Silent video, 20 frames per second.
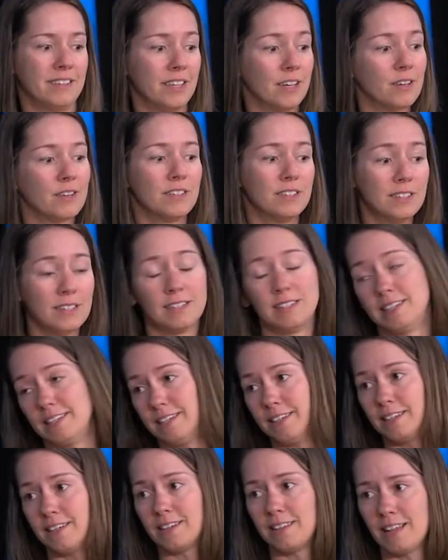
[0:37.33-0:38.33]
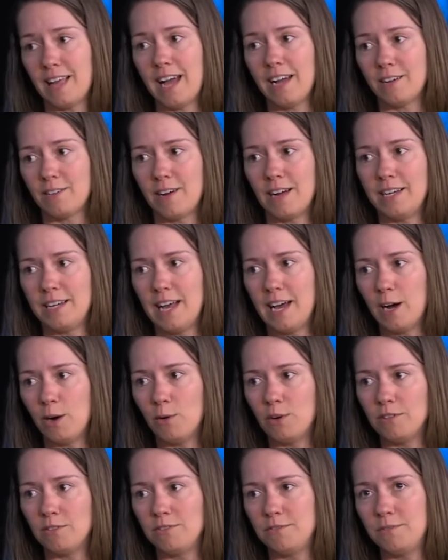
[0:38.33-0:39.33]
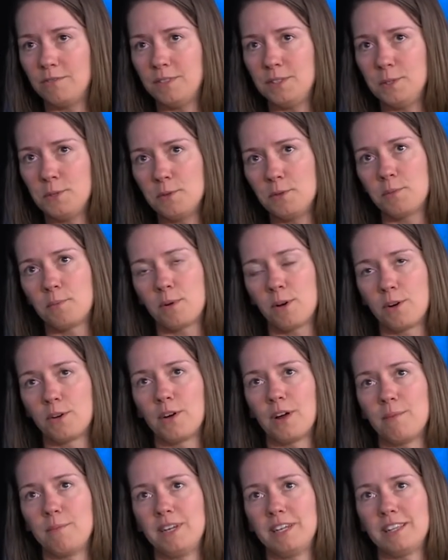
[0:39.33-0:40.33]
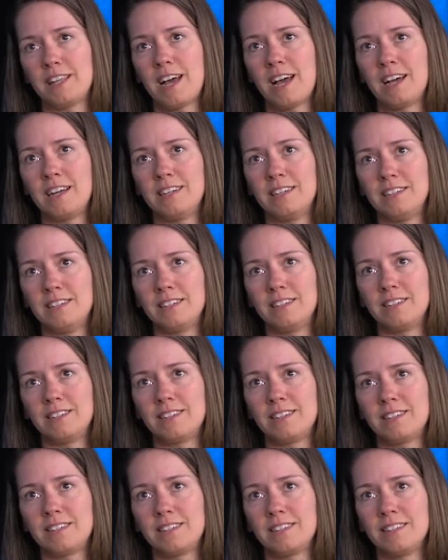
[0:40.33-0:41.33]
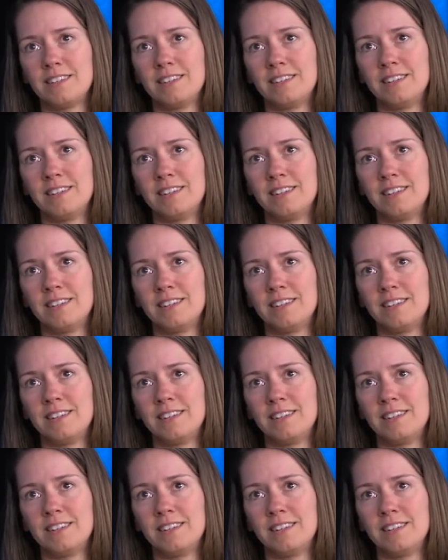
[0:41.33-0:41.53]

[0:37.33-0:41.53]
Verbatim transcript: there is a need, a lack right now of youth programming that is,